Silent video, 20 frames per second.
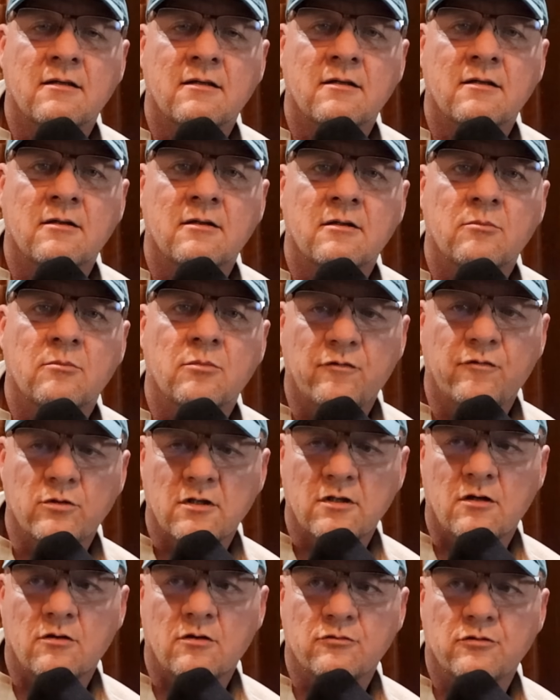before
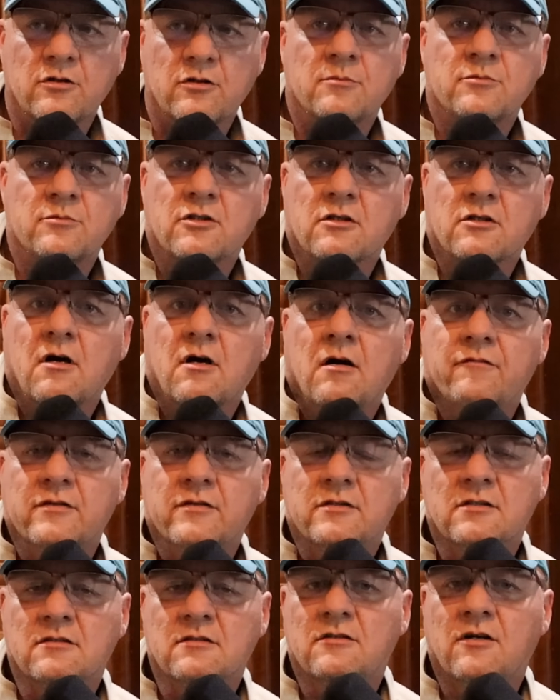Donald Trump took office
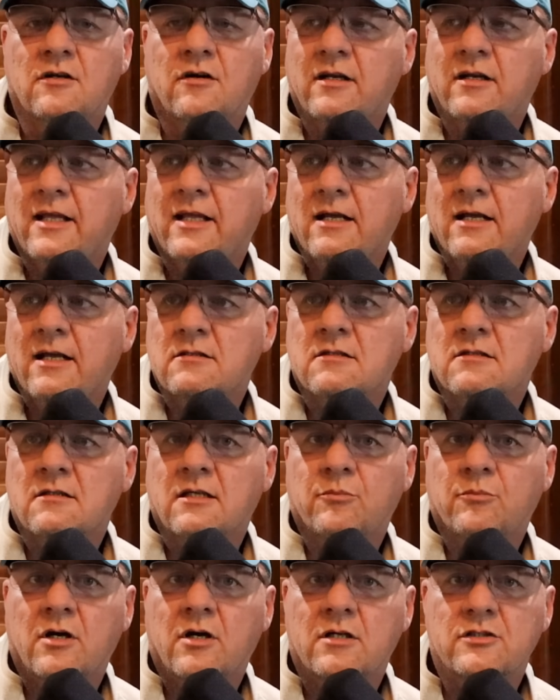and started canceling
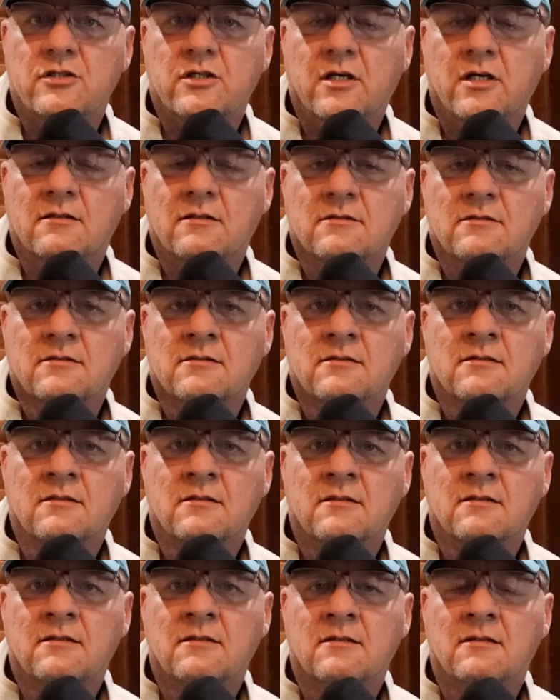projects.
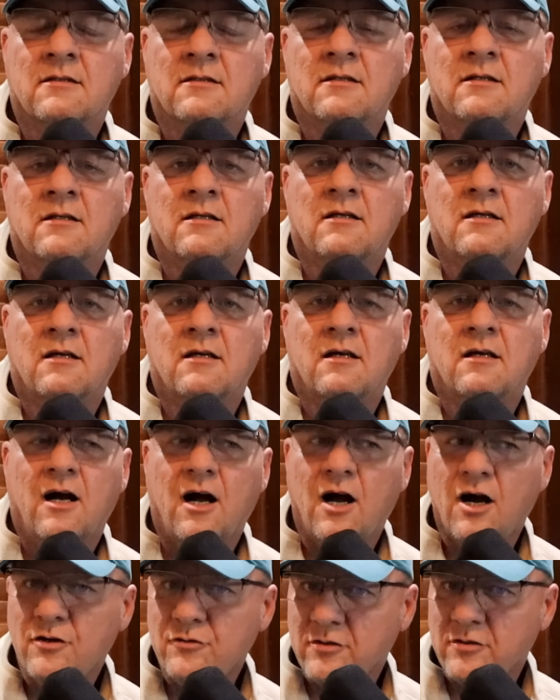
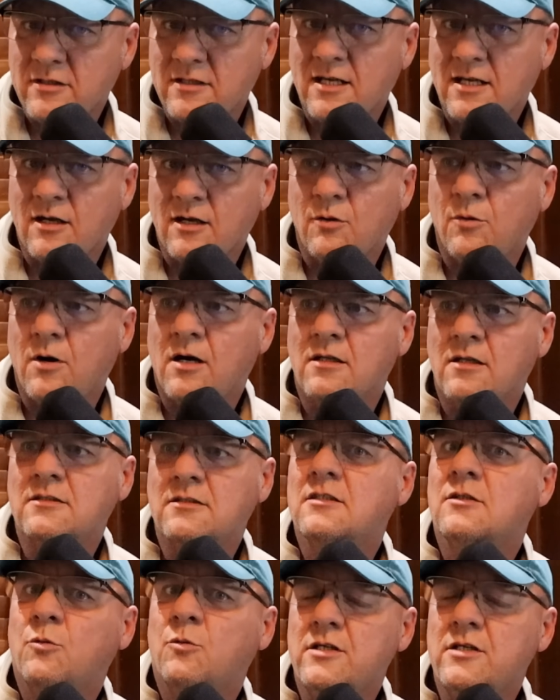100 gigawatts in
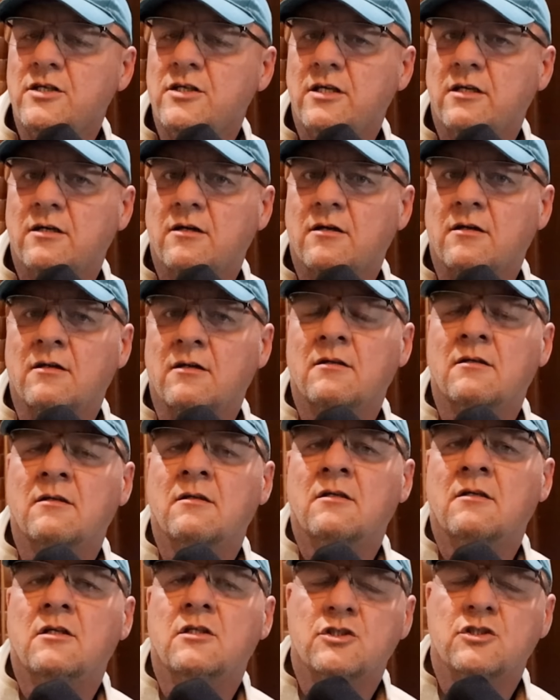1 year,
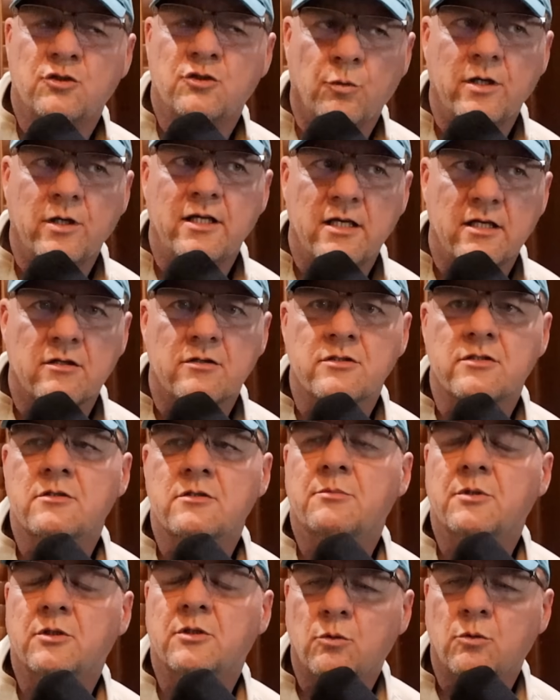20 years to
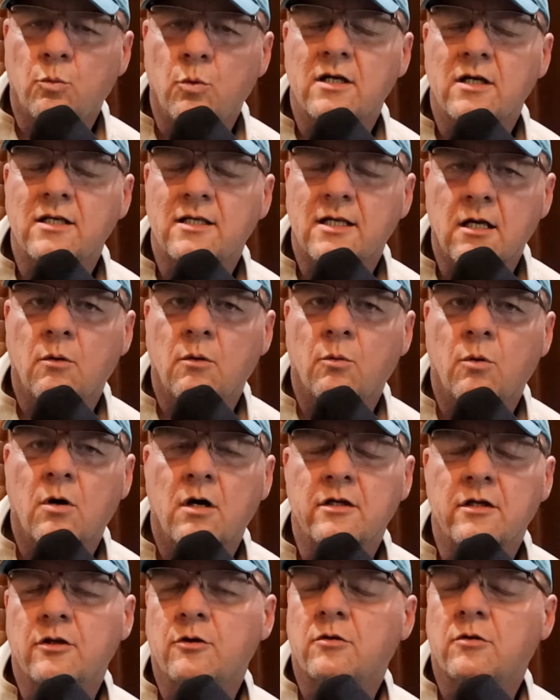build a 1 gigawatt
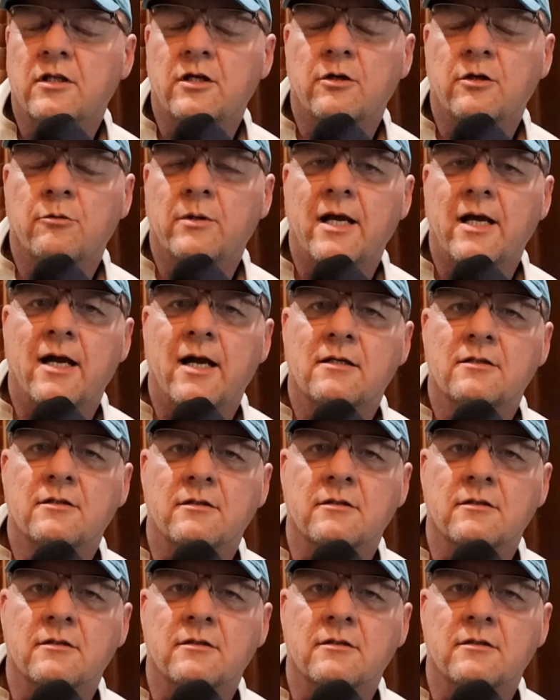nuclear reactor.